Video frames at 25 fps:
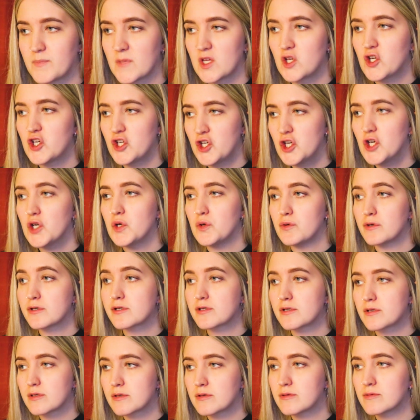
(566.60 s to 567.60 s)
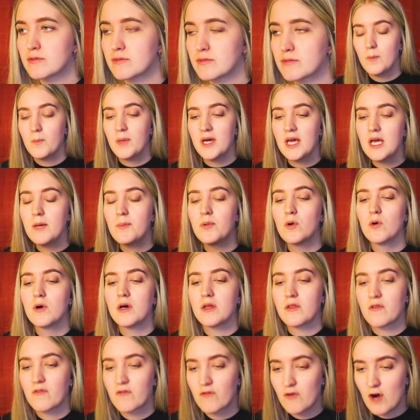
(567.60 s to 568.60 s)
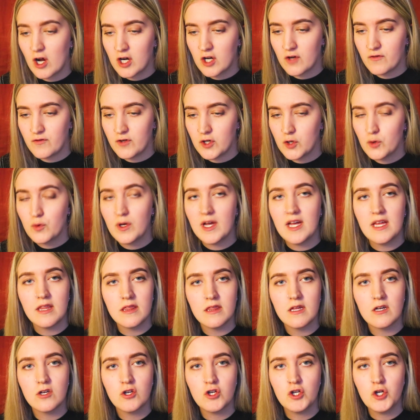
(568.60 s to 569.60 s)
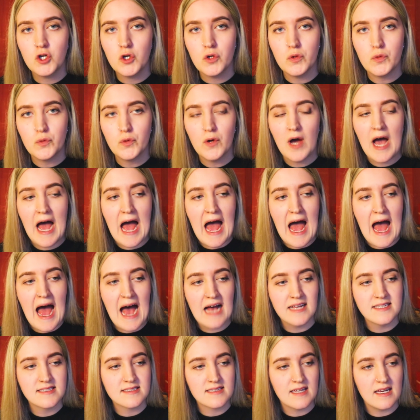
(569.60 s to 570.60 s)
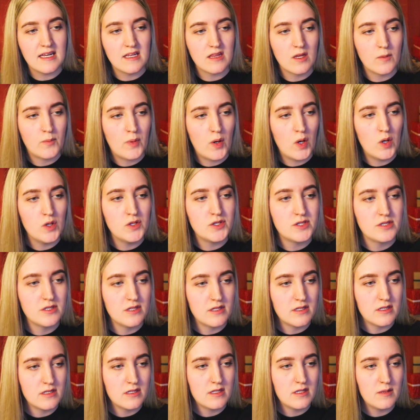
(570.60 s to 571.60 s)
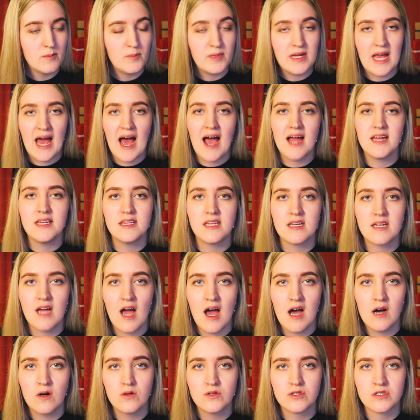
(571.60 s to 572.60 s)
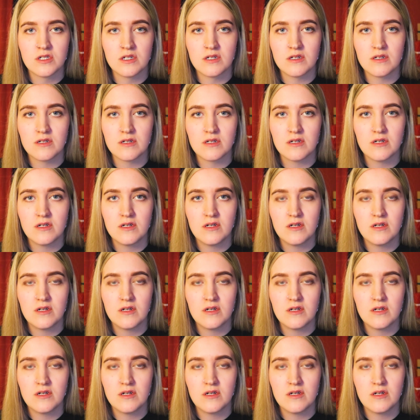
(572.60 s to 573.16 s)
Queues. People in front of you in the queue asking the person behind the counter